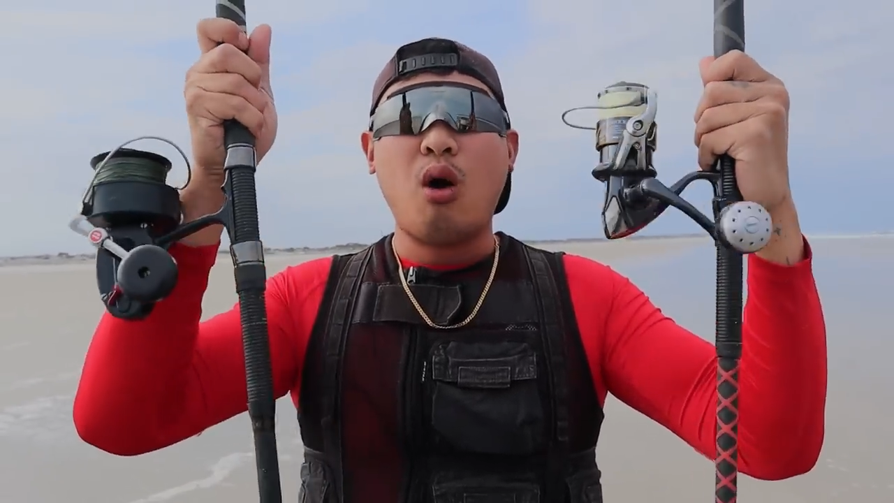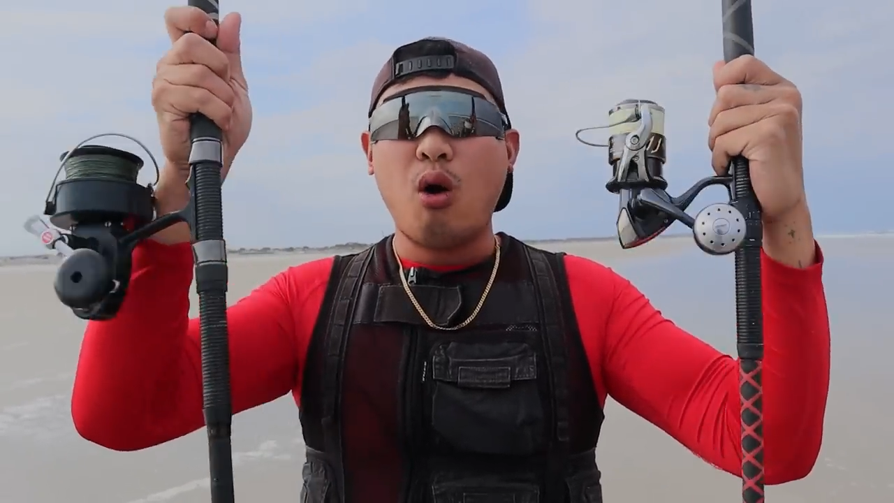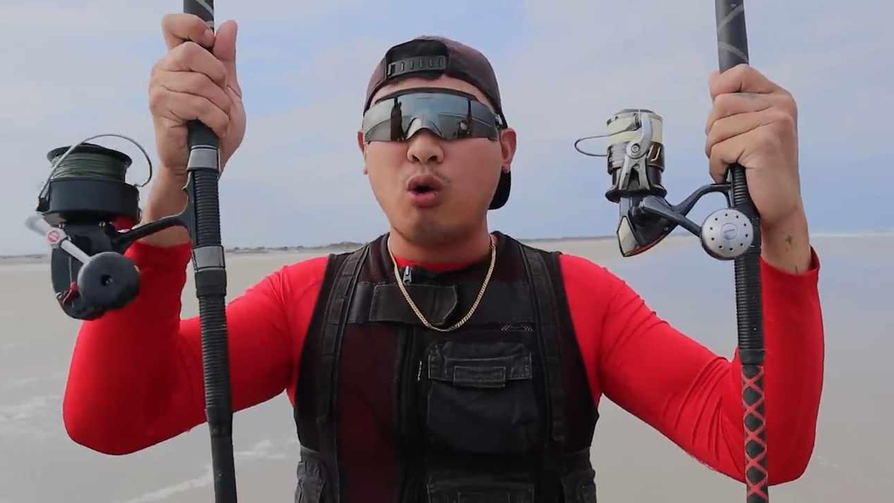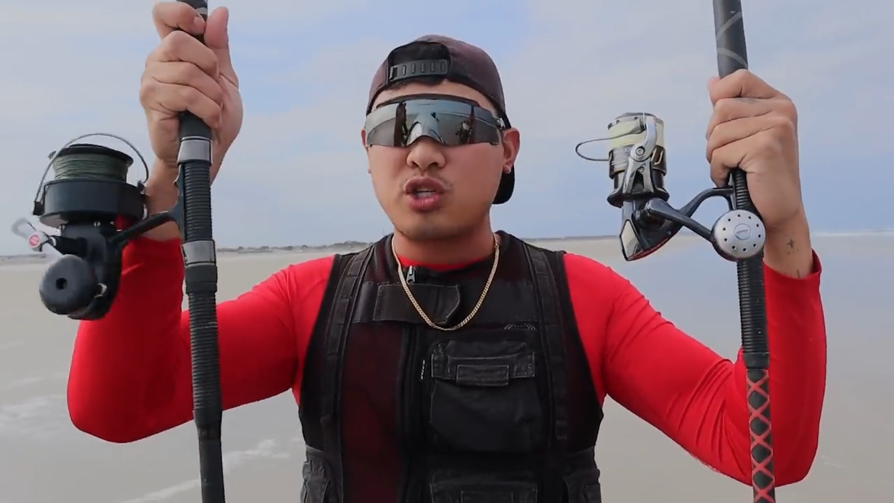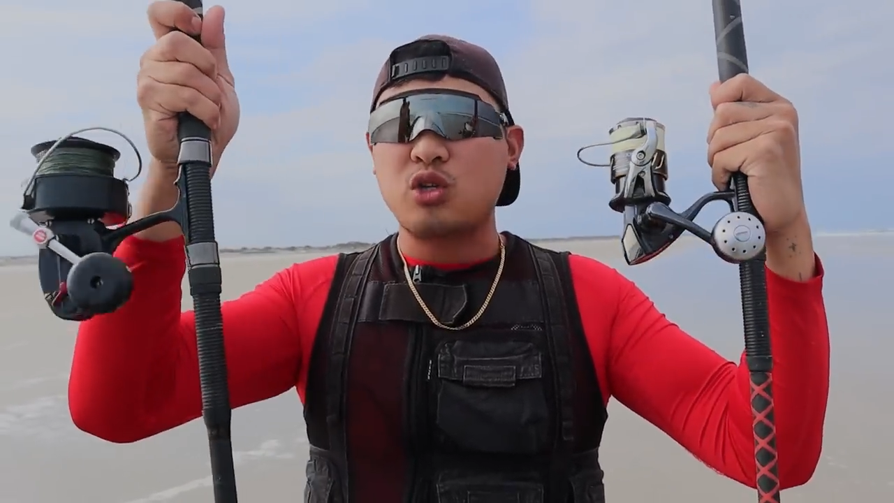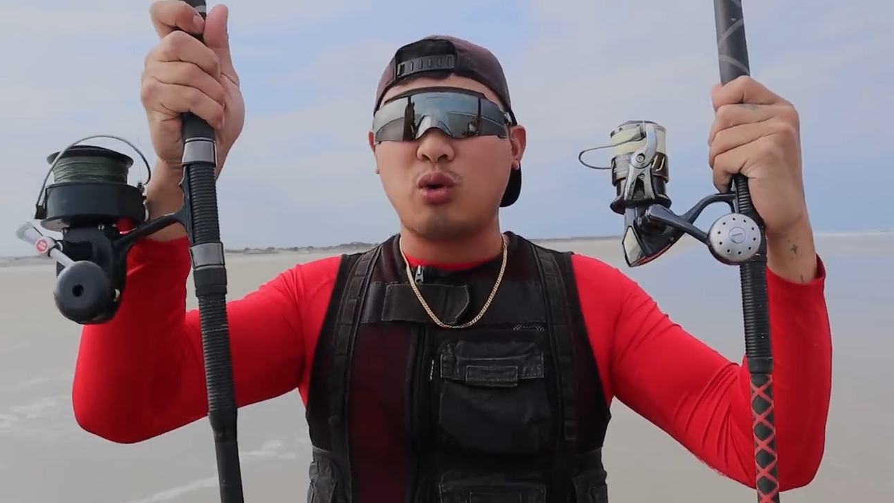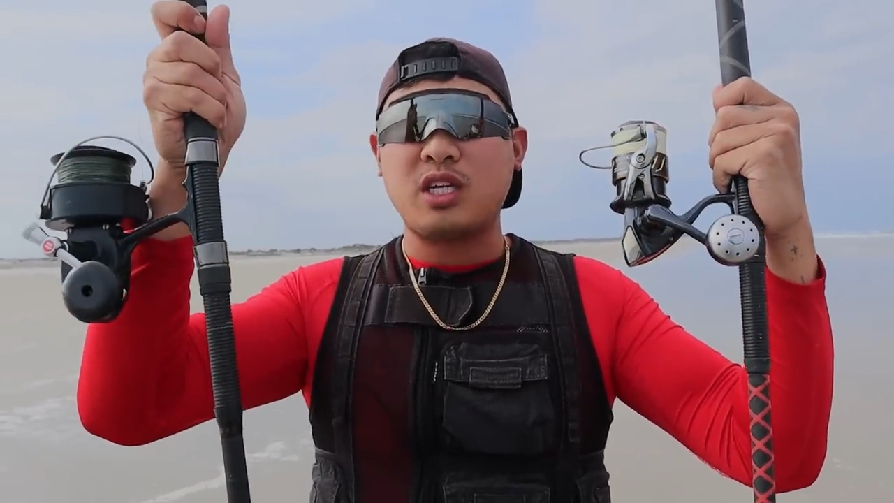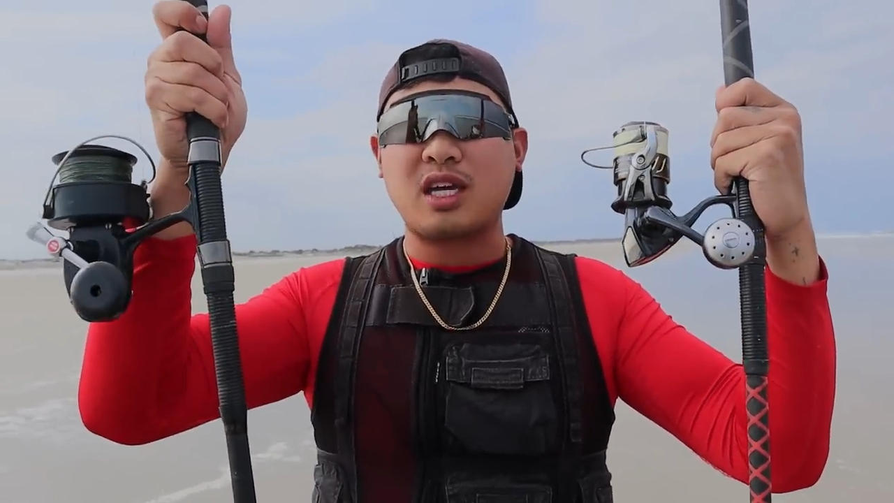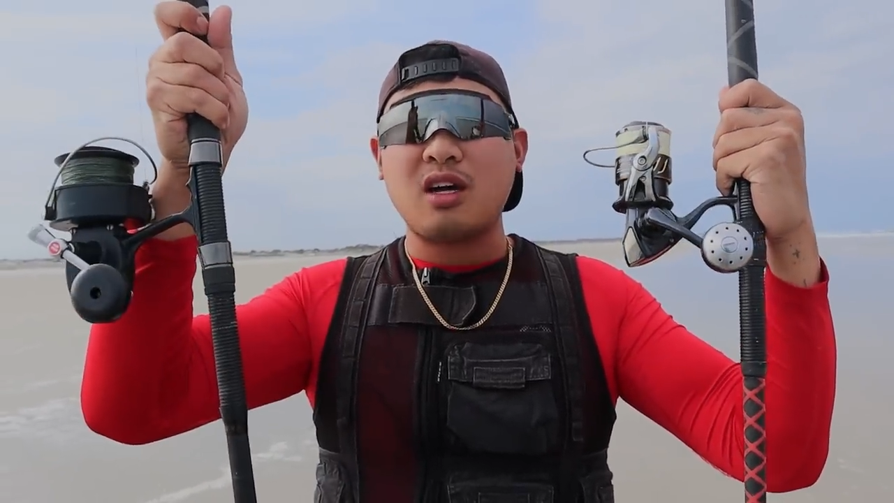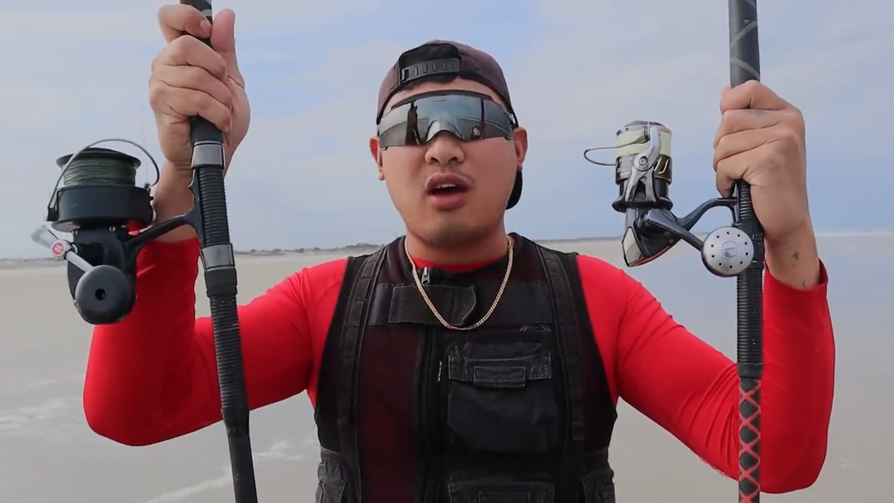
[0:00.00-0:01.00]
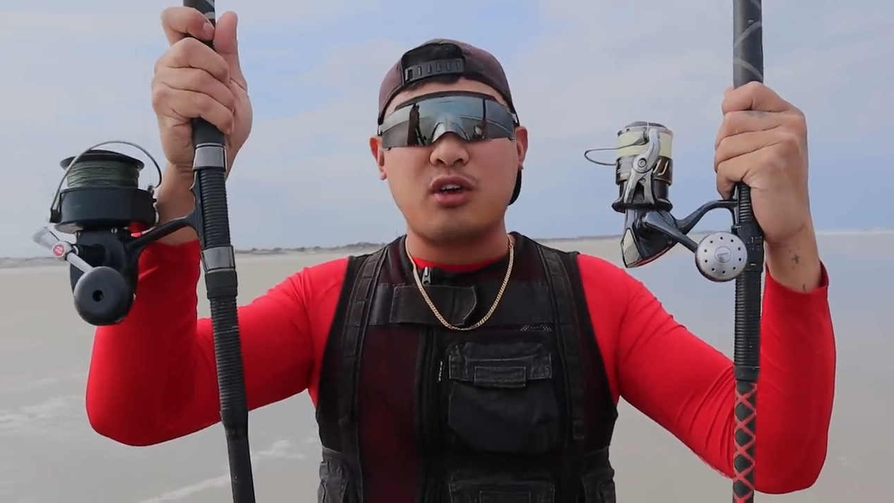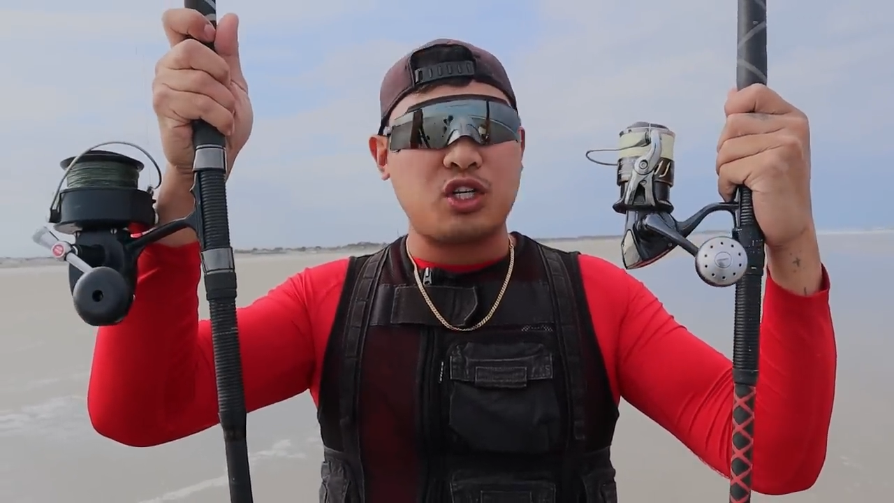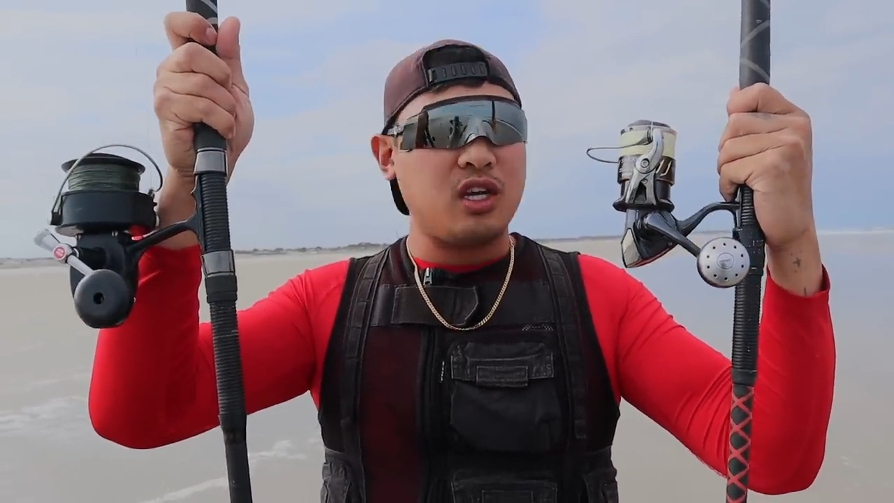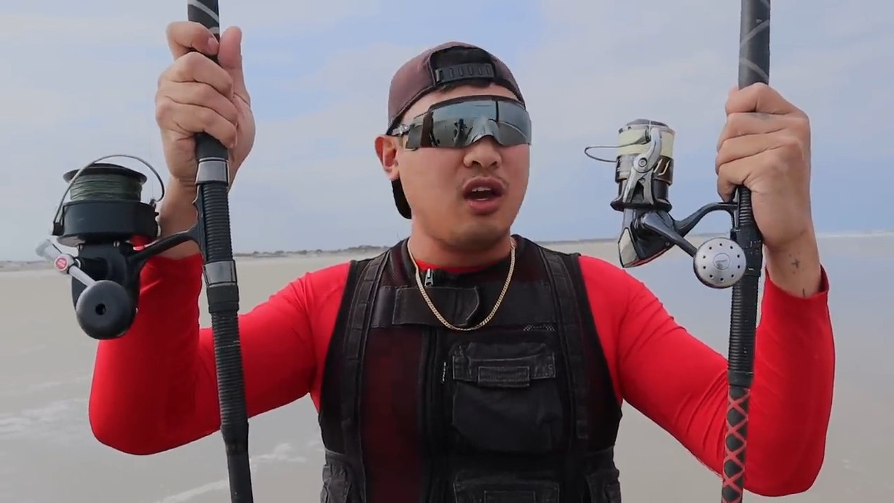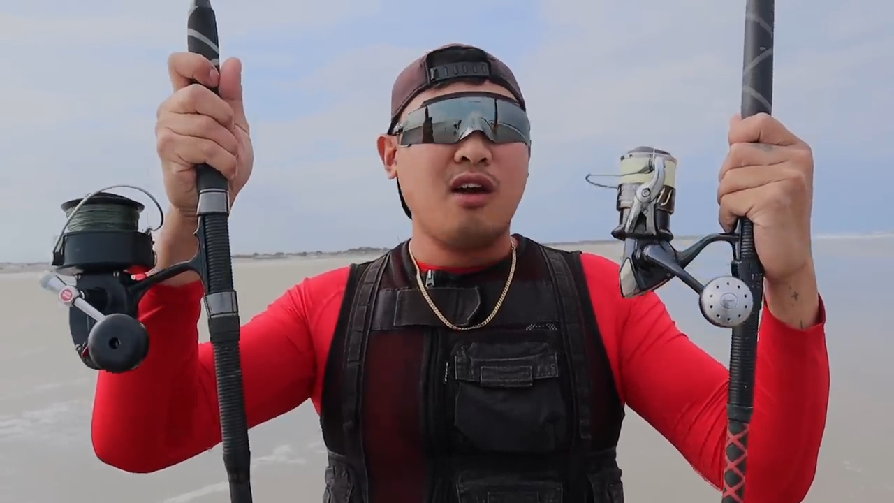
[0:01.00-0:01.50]
Old school
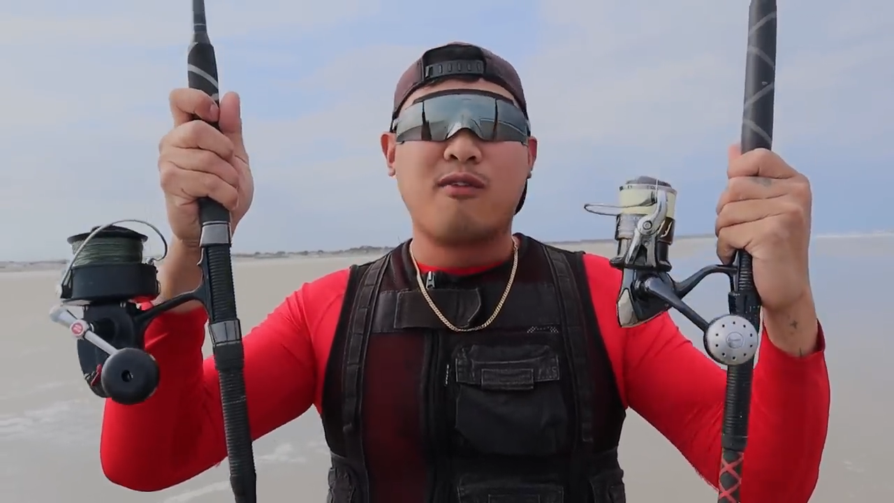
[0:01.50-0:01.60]
technology